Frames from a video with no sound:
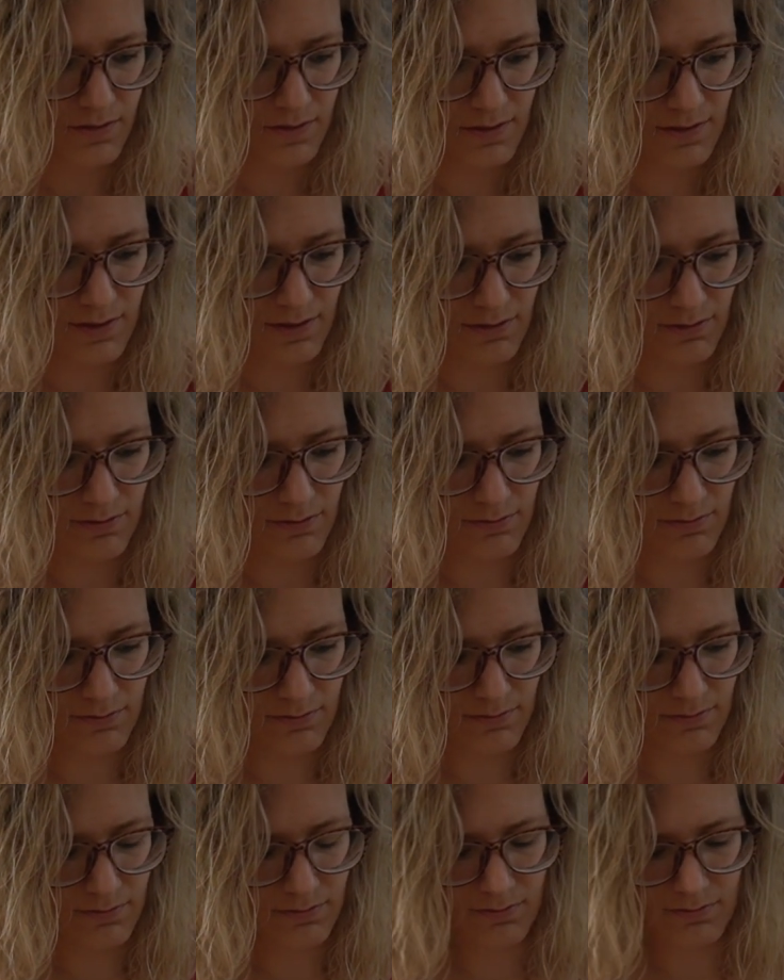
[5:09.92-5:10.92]
So
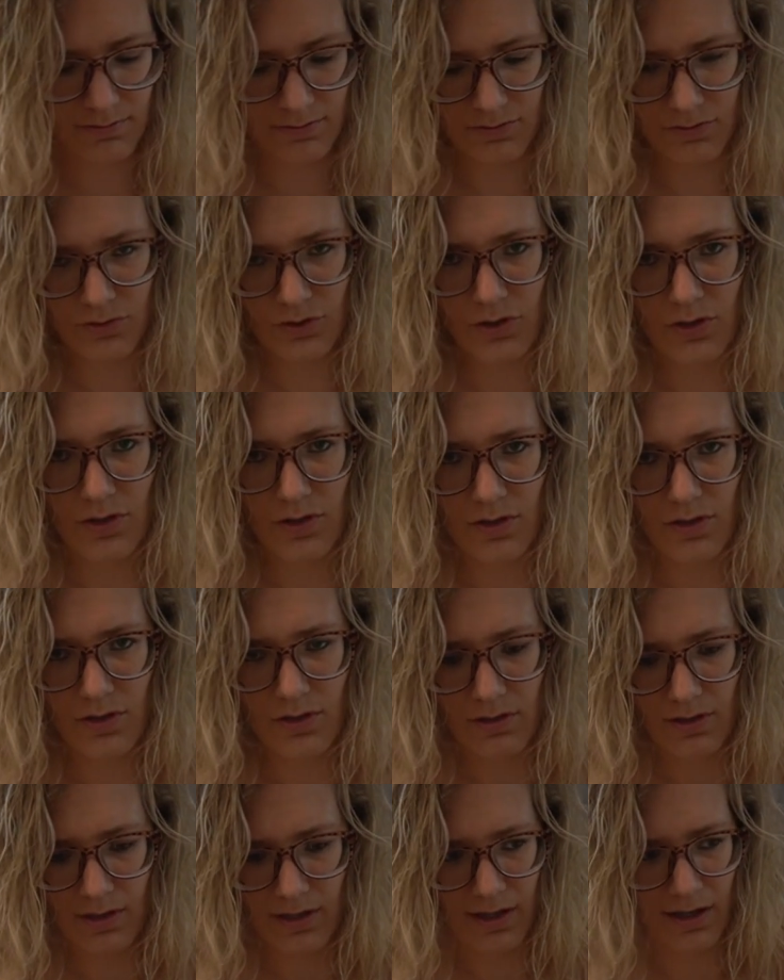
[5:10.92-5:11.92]

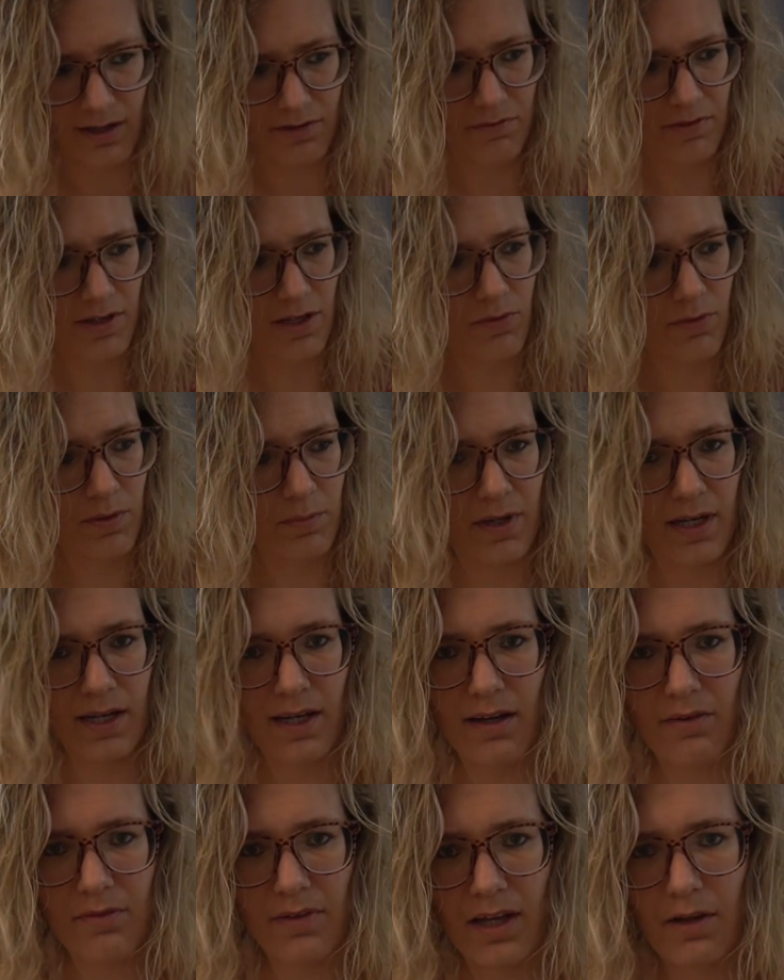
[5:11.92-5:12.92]
I think we might
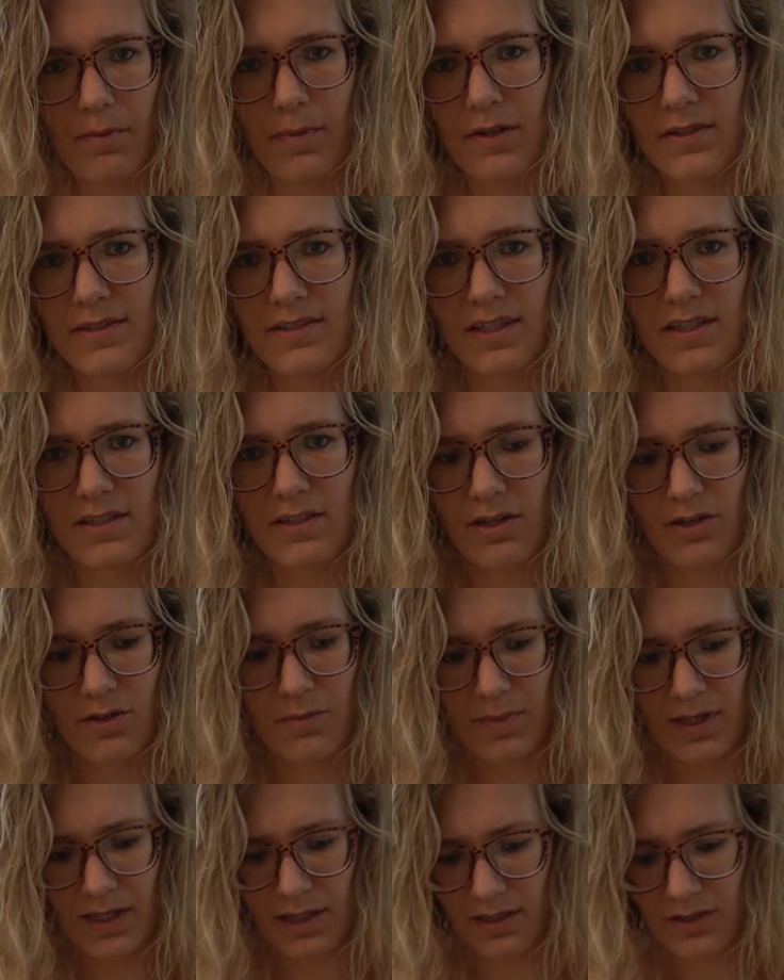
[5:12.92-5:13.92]
have like about
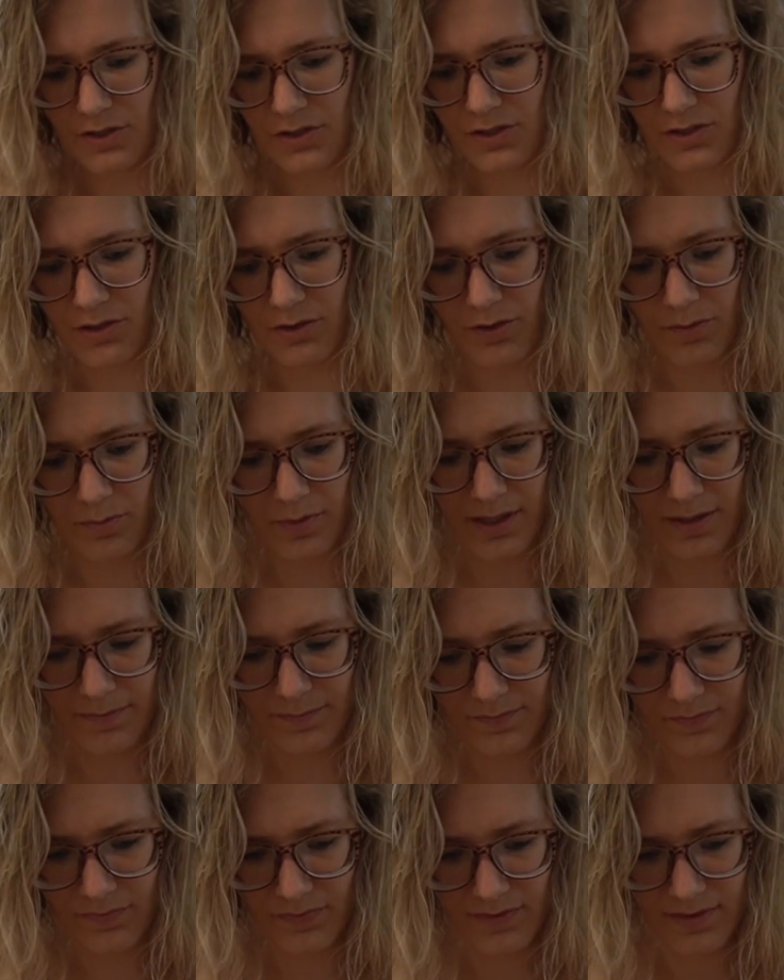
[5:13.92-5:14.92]
600 milliliters total, but
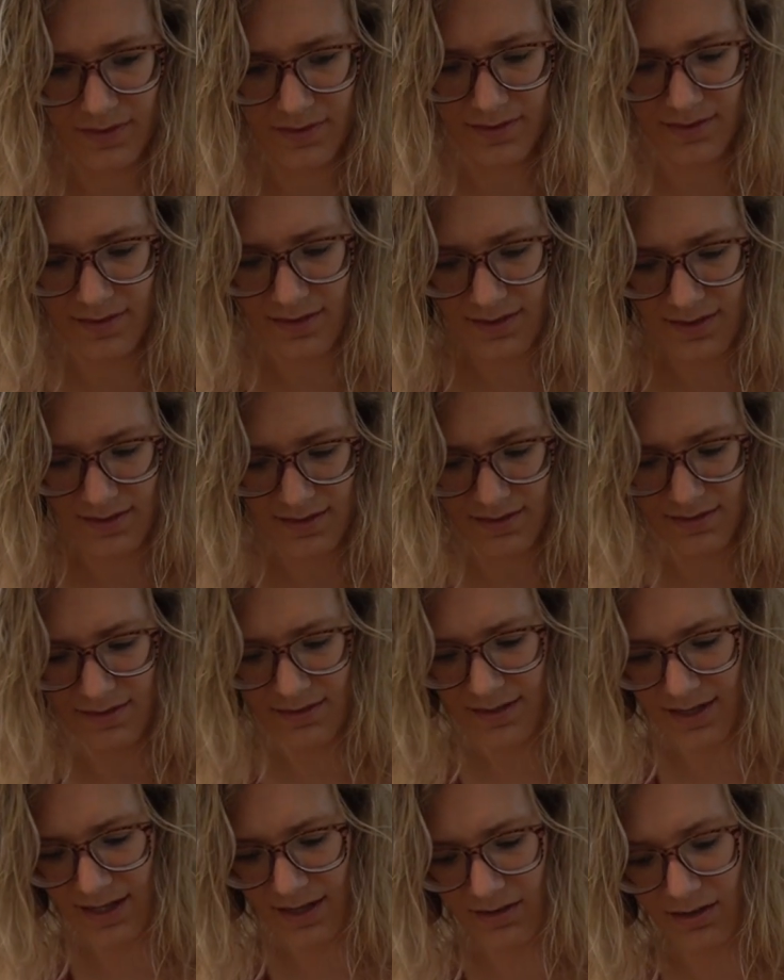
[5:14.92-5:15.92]

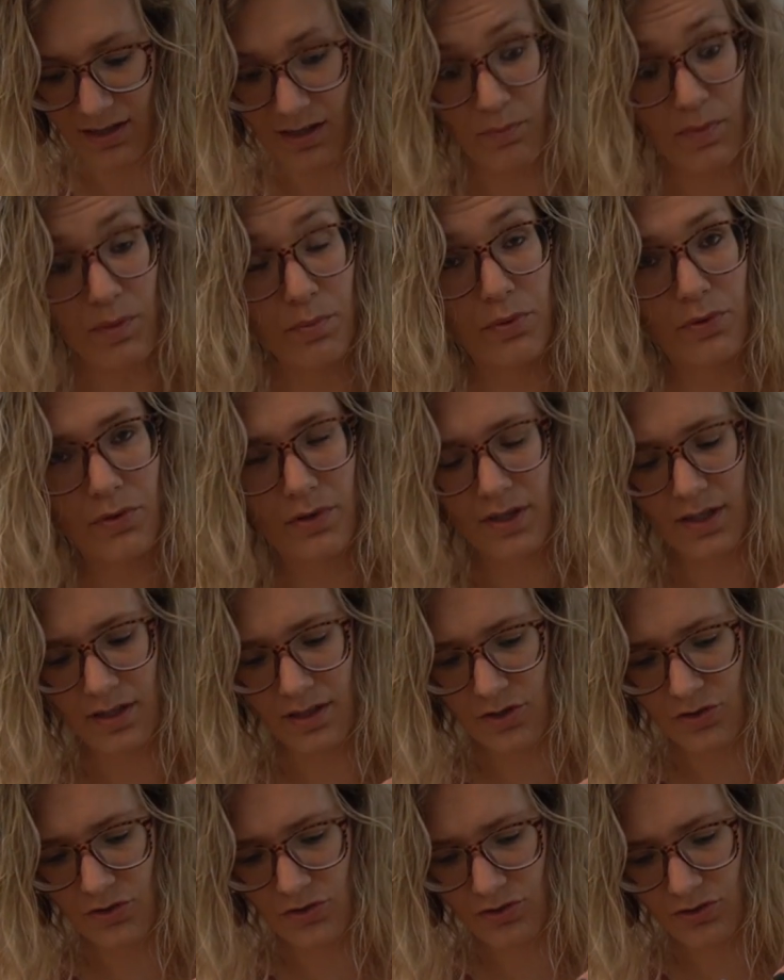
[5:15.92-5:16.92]
now let me pour it in
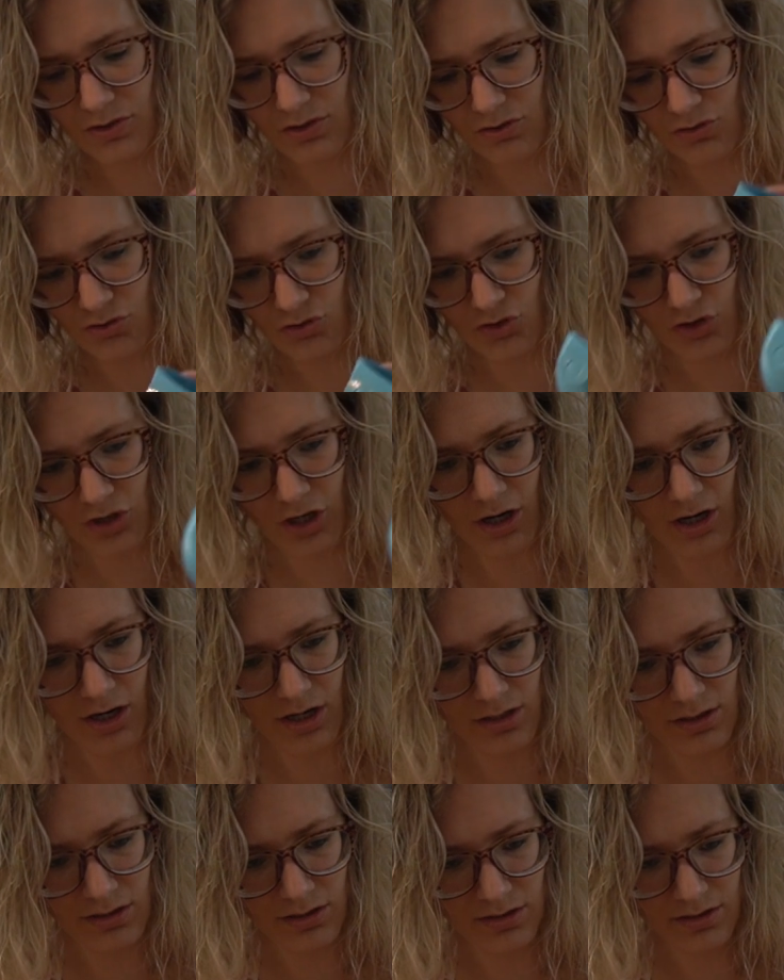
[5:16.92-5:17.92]
the
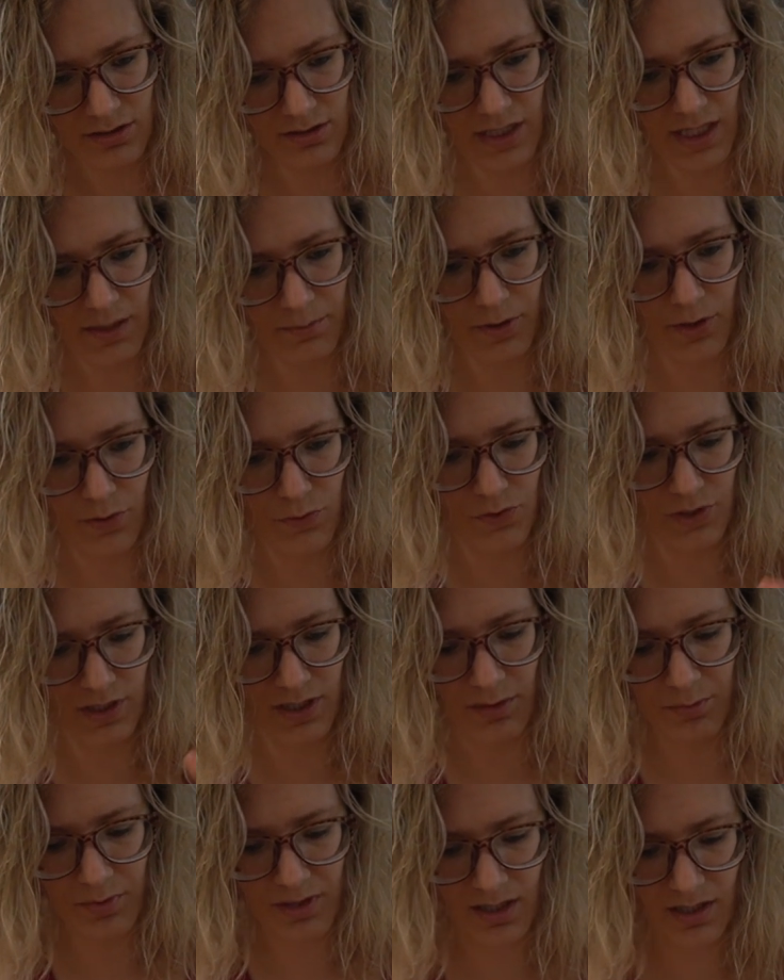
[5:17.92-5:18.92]
jar that I'm going to
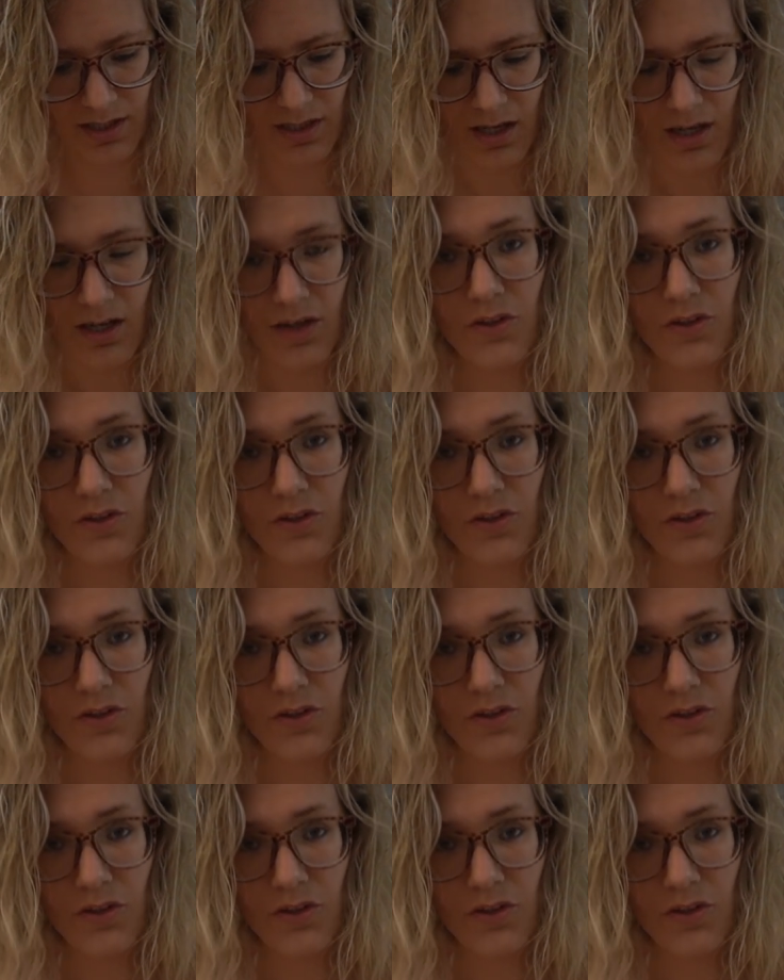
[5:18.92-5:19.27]
keep it in.